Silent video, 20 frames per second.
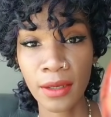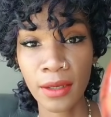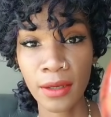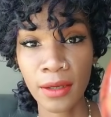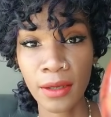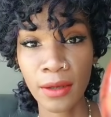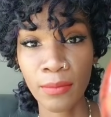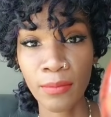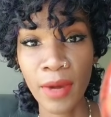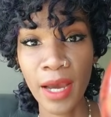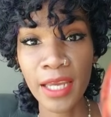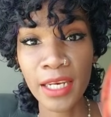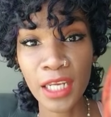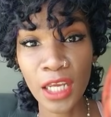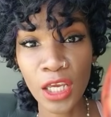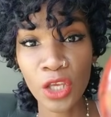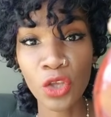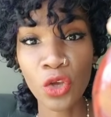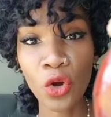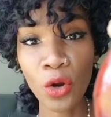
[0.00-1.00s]

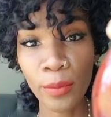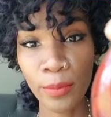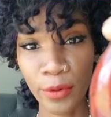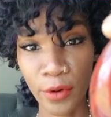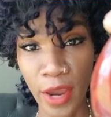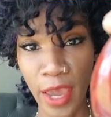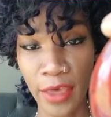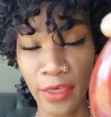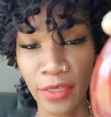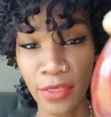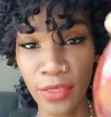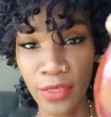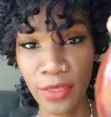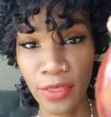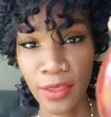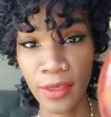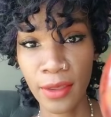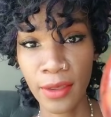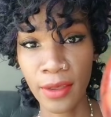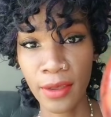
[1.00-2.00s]
Minding your breath.
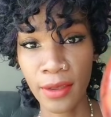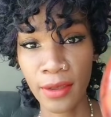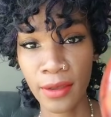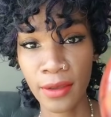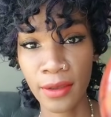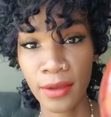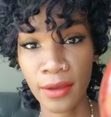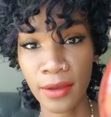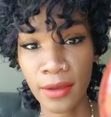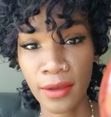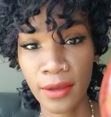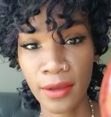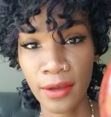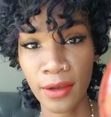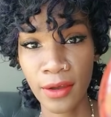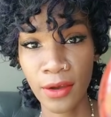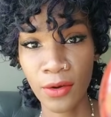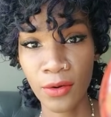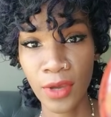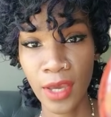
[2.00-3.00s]

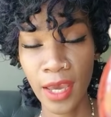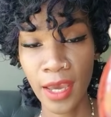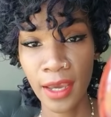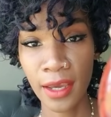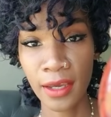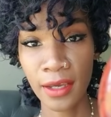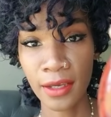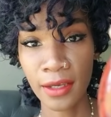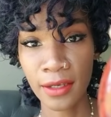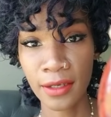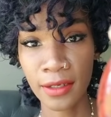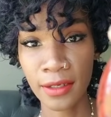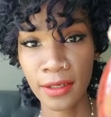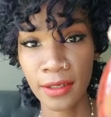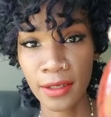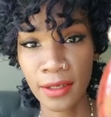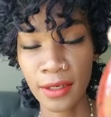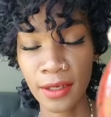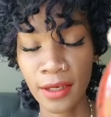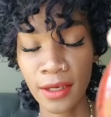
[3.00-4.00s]
Okay?
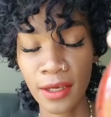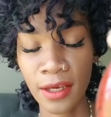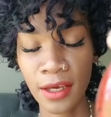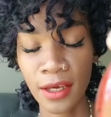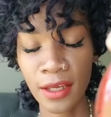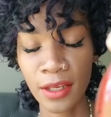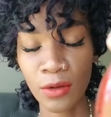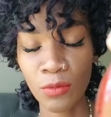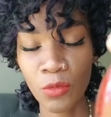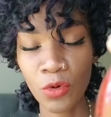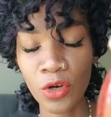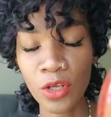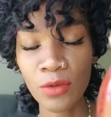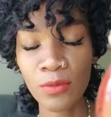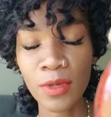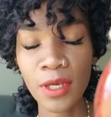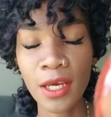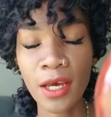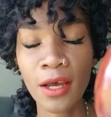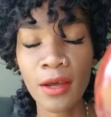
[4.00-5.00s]
And the more you
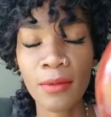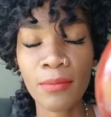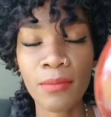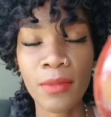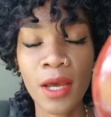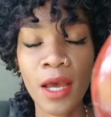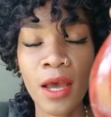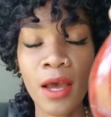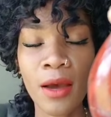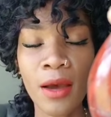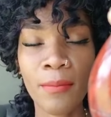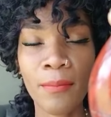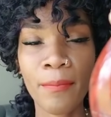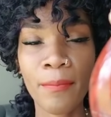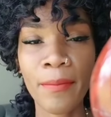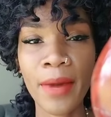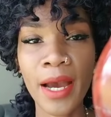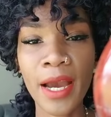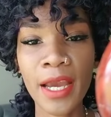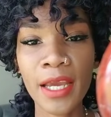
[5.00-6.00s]
become
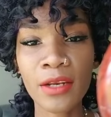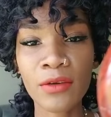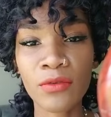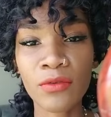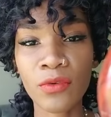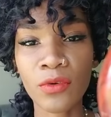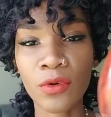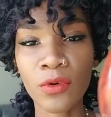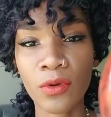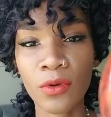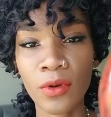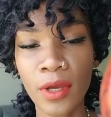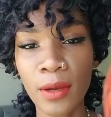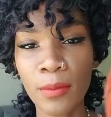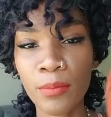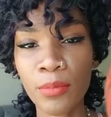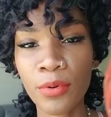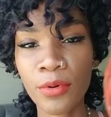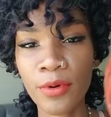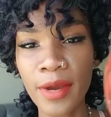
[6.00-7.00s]
mindful
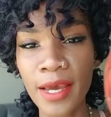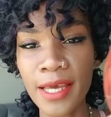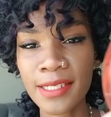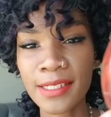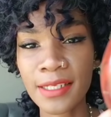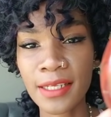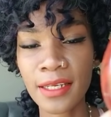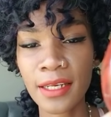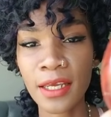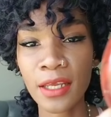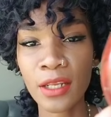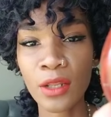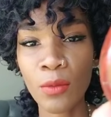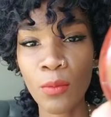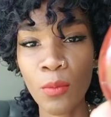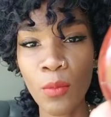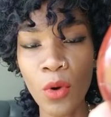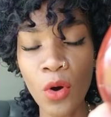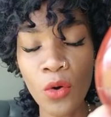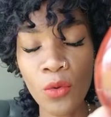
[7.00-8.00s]
and present in the
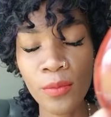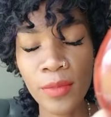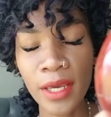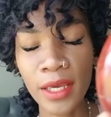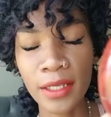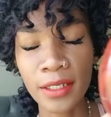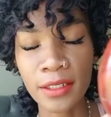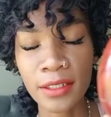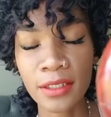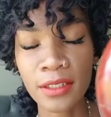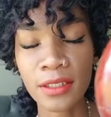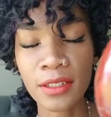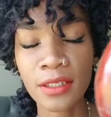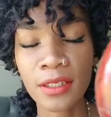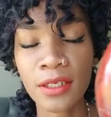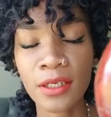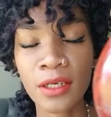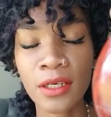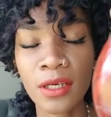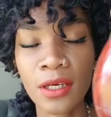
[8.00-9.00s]
moment,
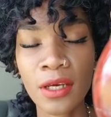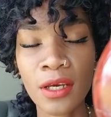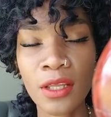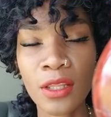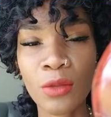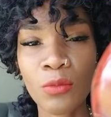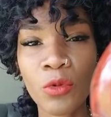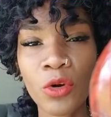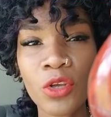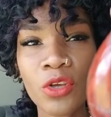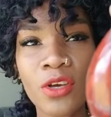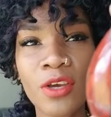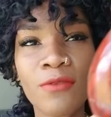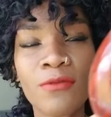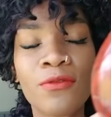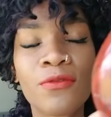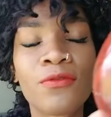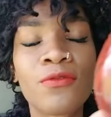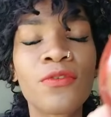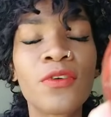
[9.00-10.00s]
the more you can
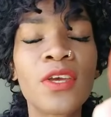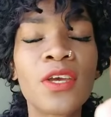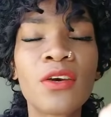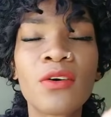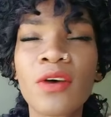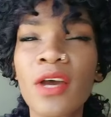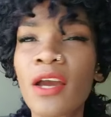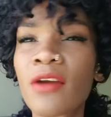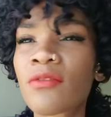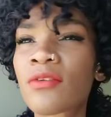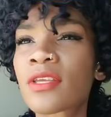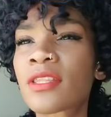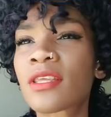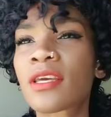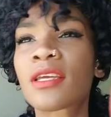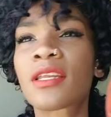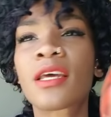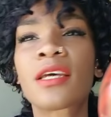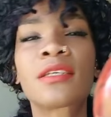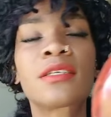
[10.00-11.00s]
feel
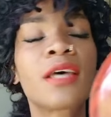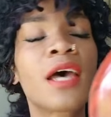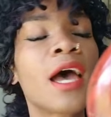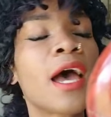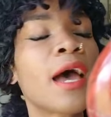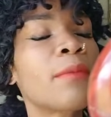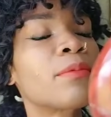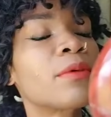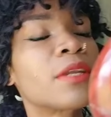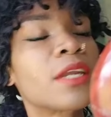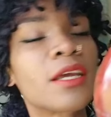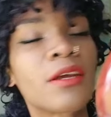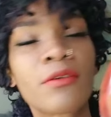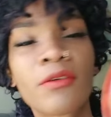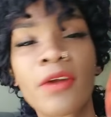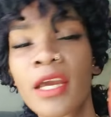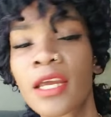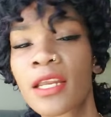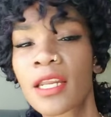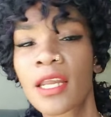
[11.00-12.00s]
everything that's happening
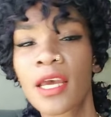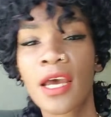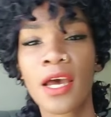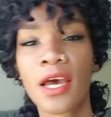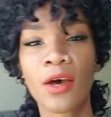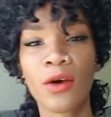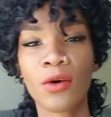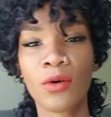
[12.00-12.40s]
right now.